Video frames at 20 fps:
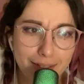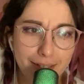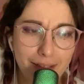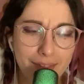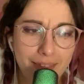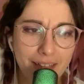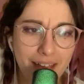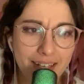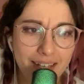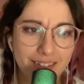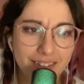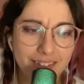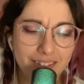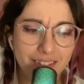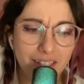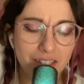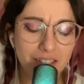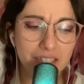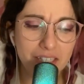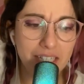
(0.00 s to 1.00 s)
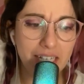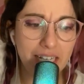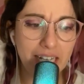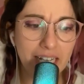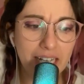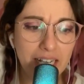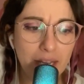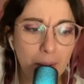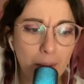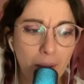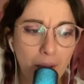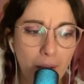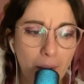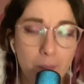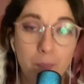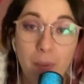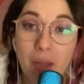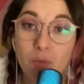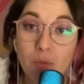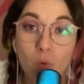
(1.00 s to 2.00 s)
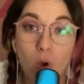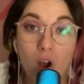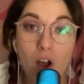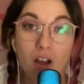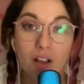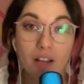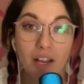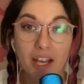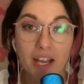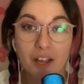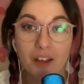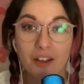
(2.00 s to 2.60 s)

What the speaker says: then suddenly Benoit like